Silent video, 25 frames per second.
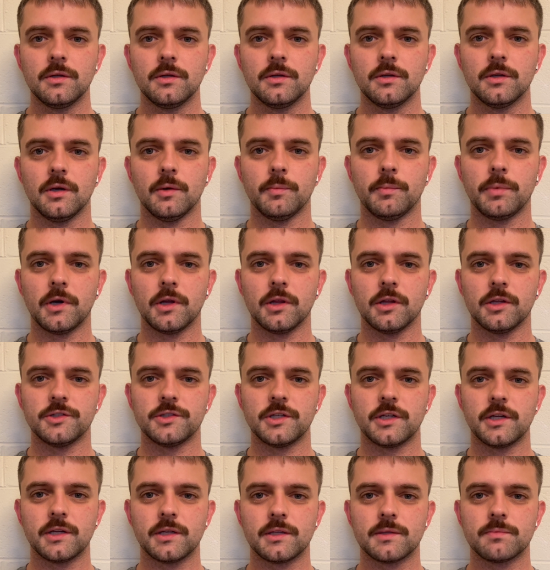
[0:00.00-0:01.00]

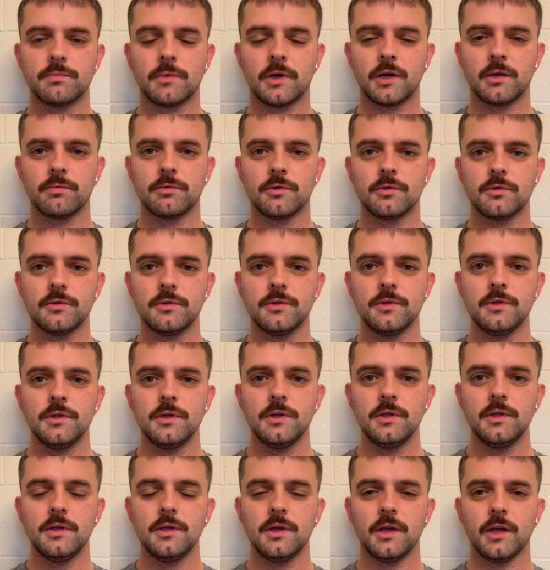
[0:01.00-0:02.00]
Apologetics Bible,
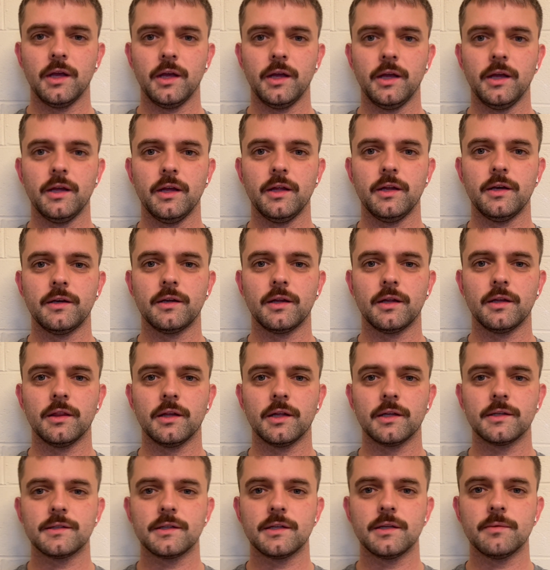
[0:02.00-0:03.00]
and I'd
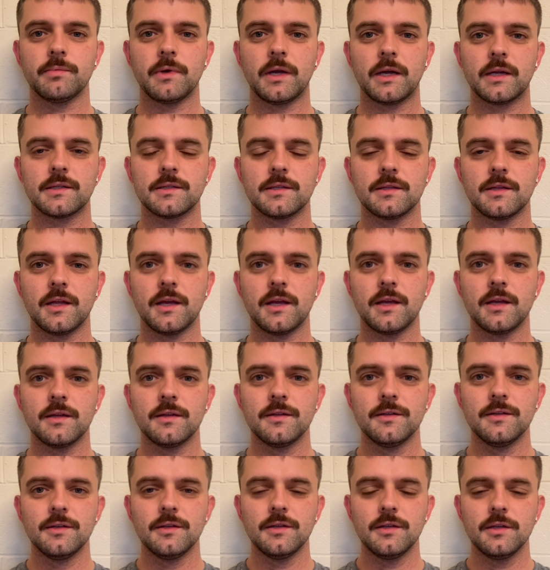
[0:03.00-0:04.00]
like to get back to that.
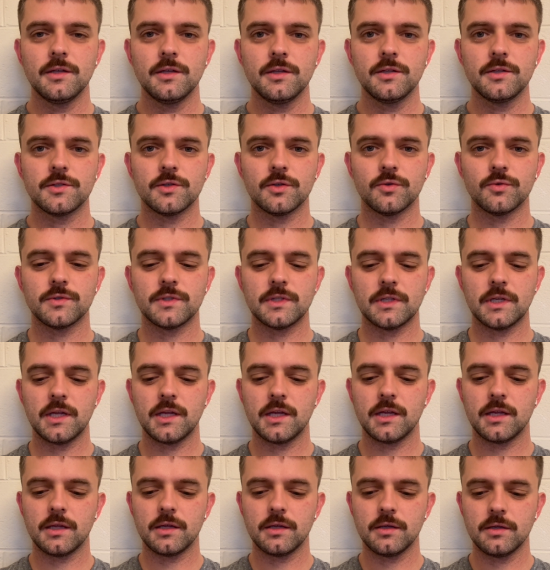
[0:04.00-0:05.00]
So
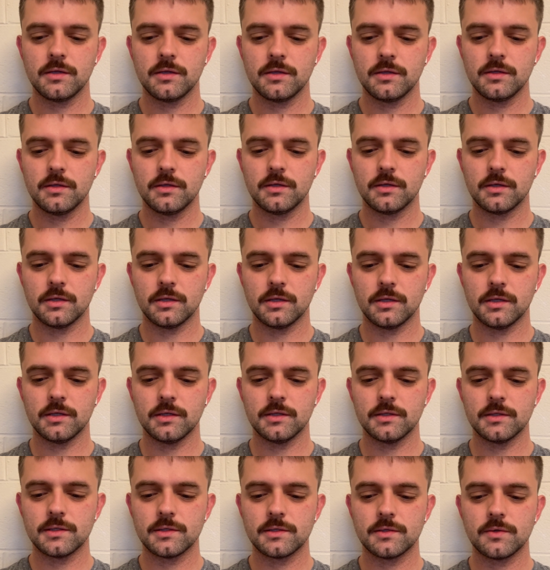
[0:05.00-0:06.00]
today
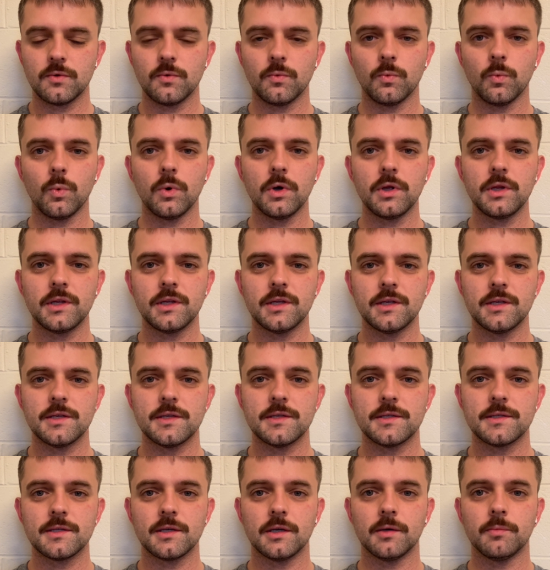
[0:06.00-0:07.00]
is What
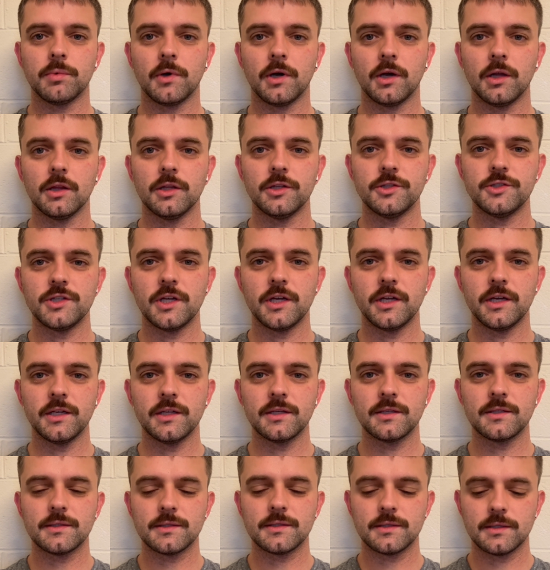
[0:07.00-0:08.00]
is
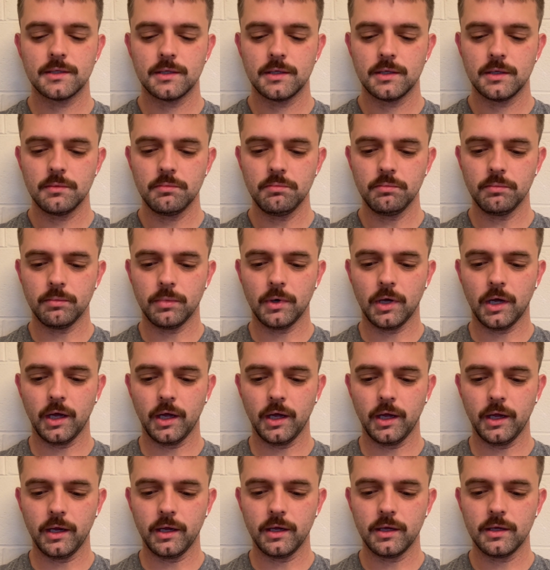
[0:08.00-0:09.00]
Apologetics
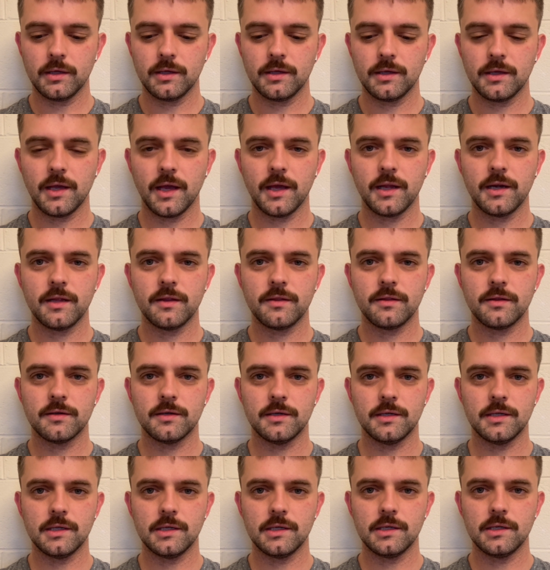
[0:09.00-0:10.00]
by Kenneth D.